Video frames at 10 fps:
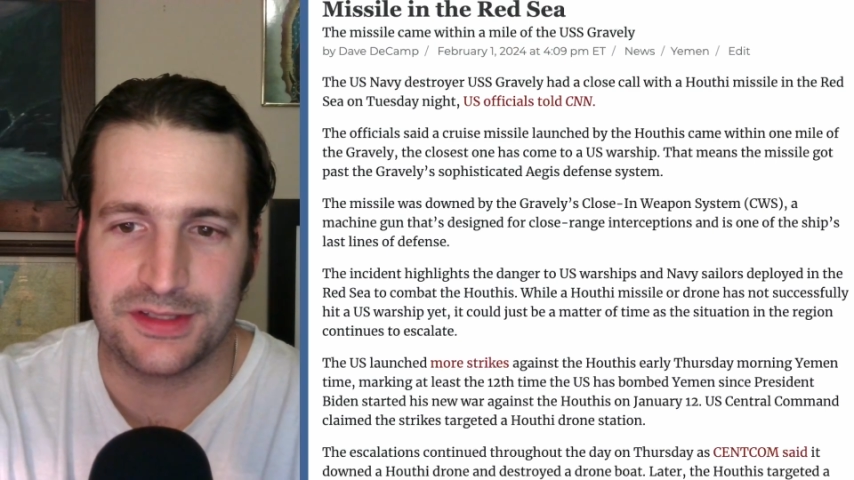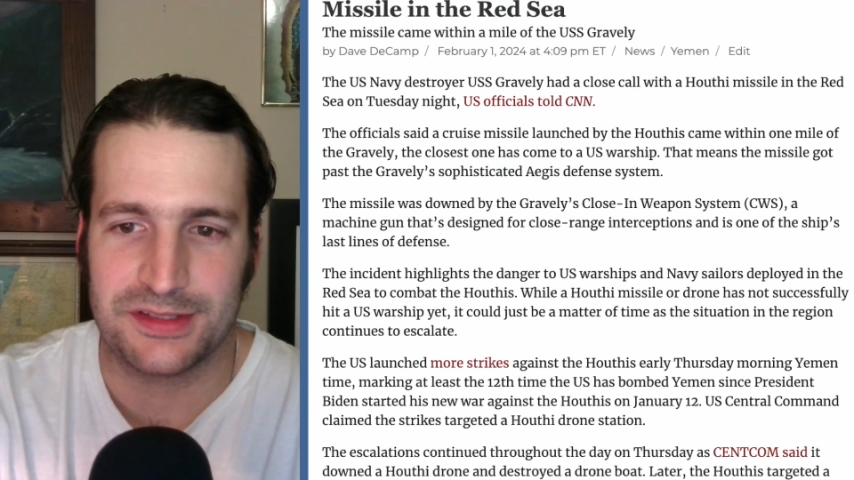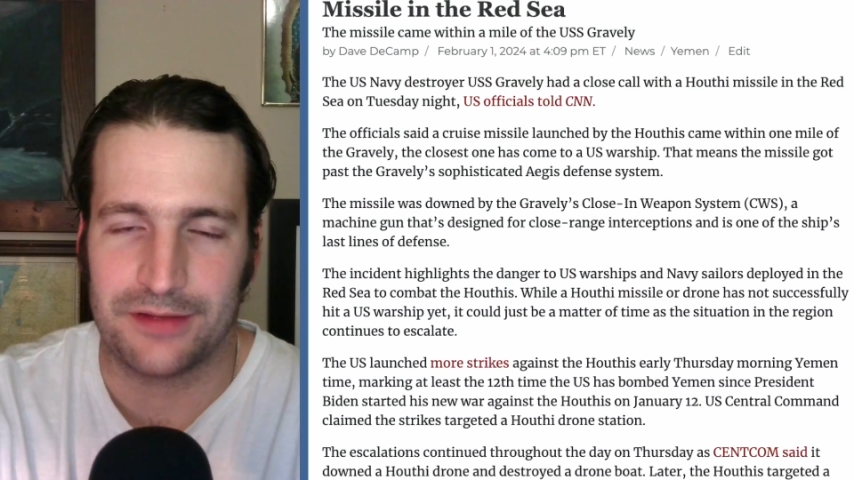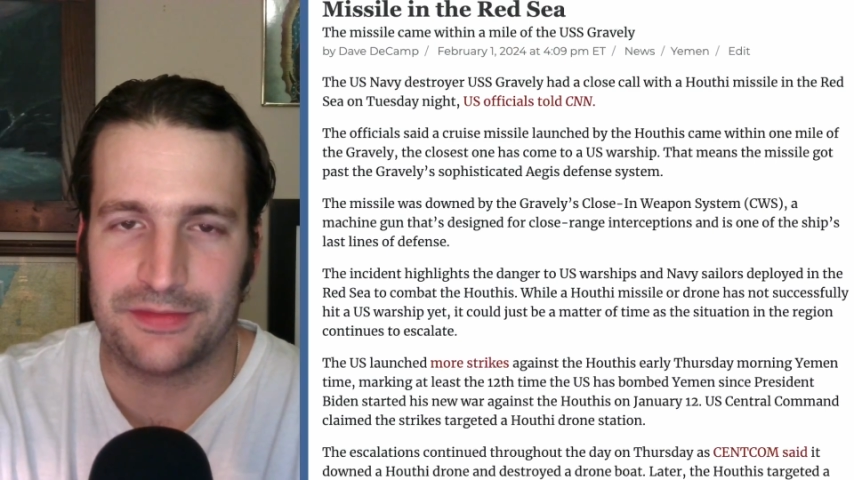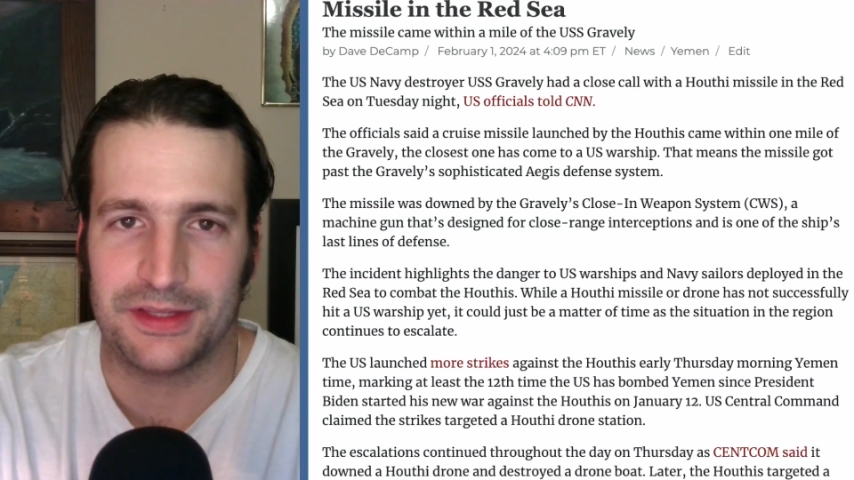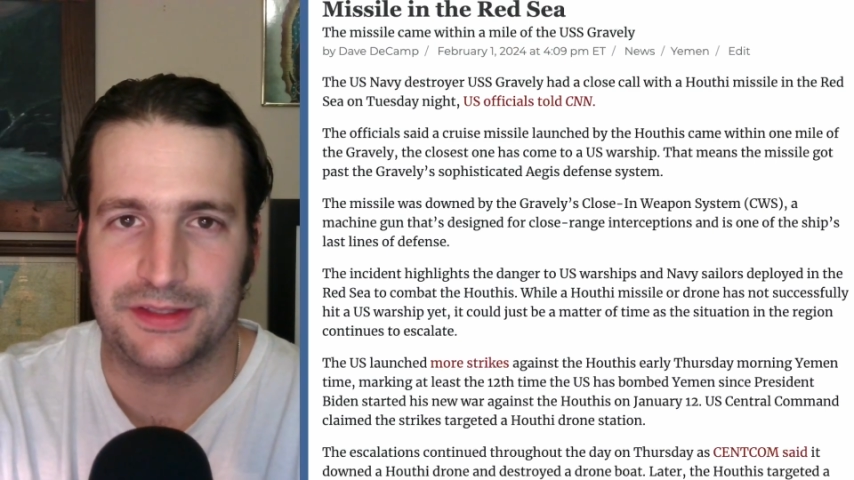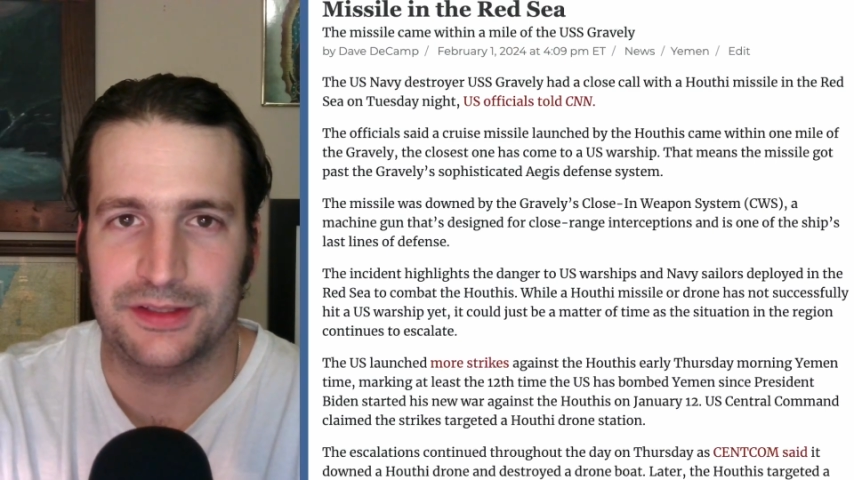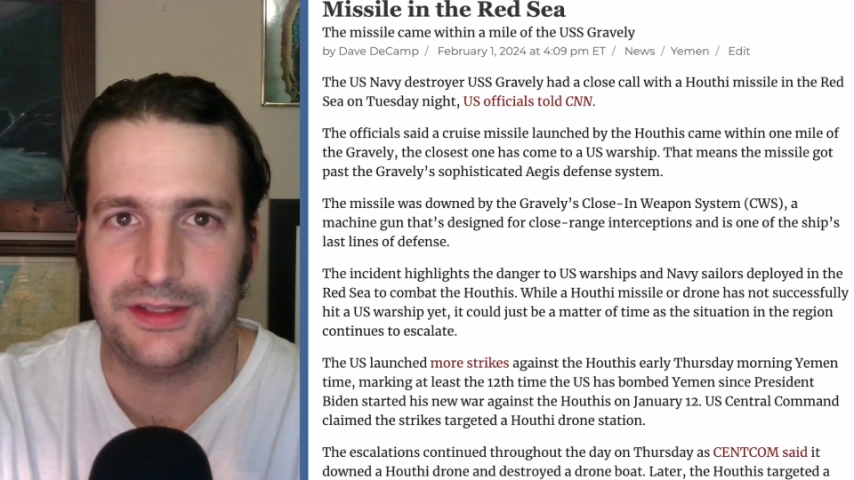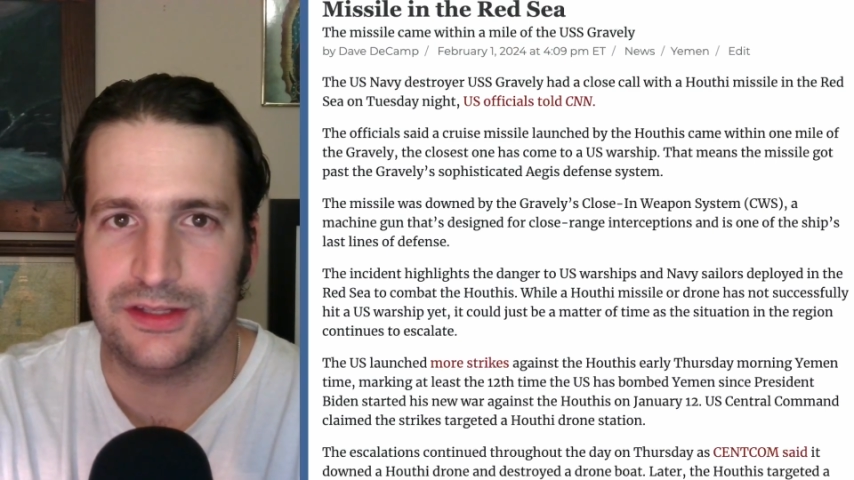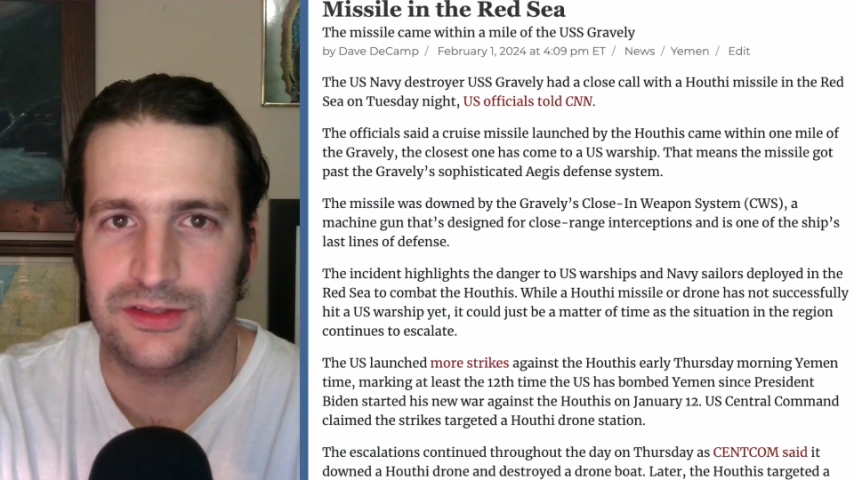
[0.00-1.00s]
stuff that
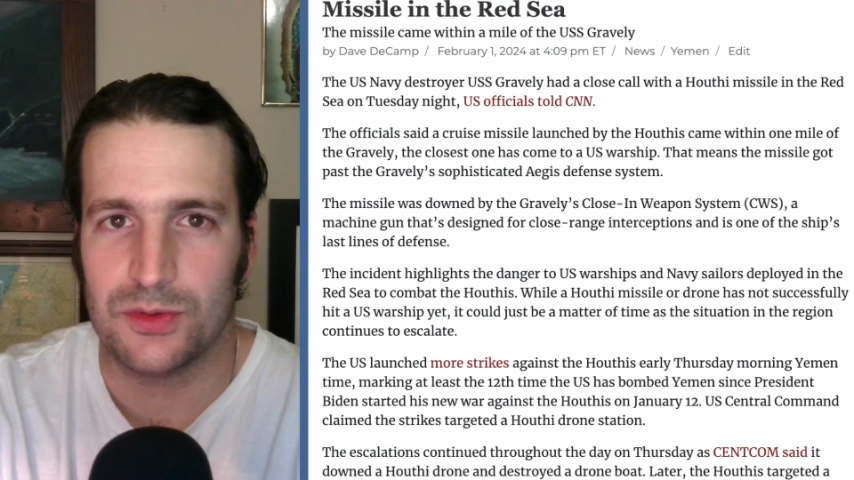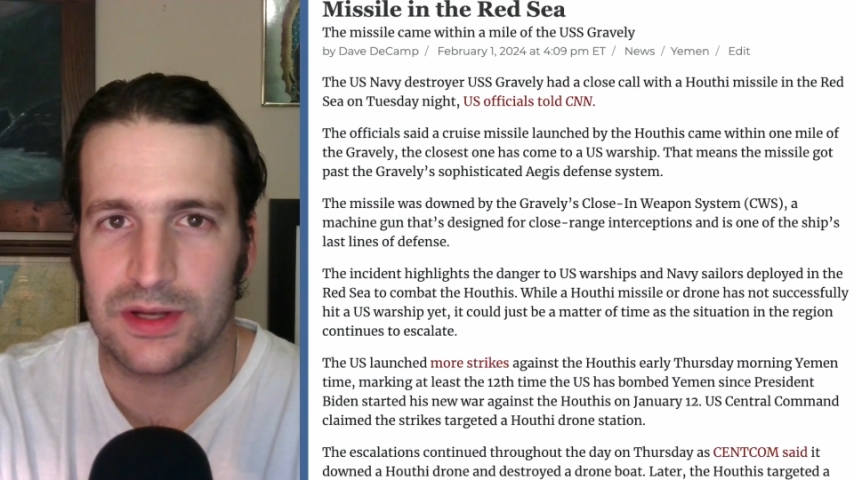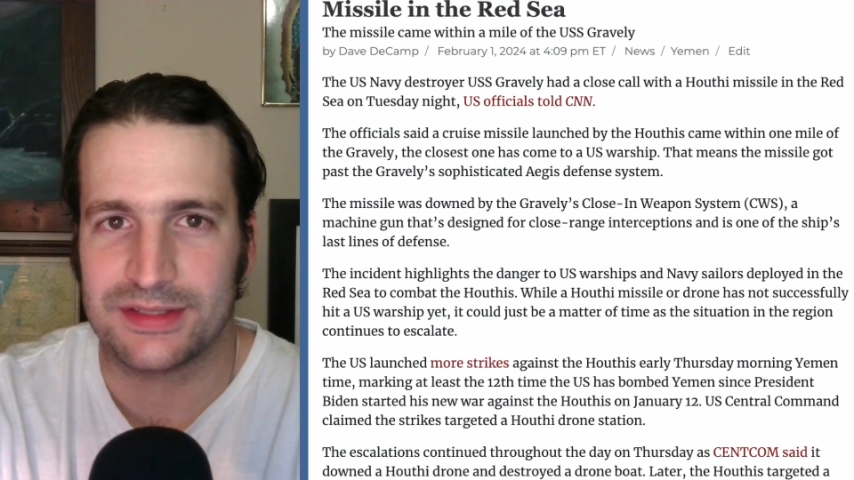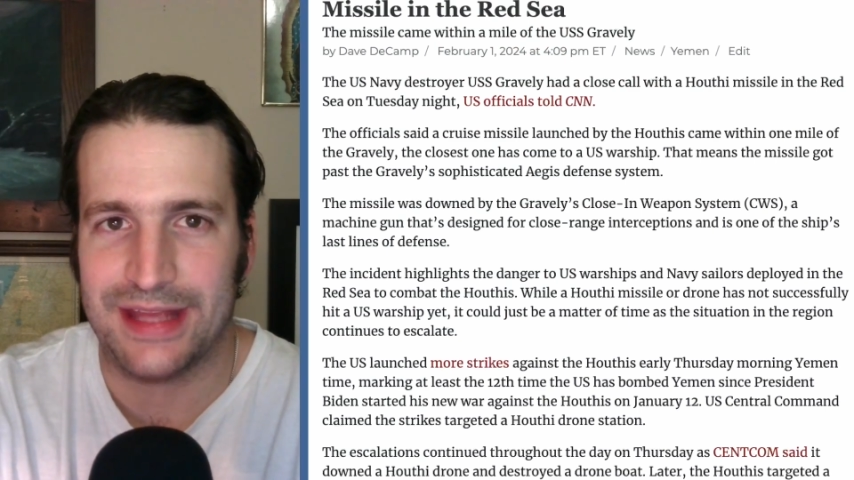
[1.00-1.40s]
these U.S.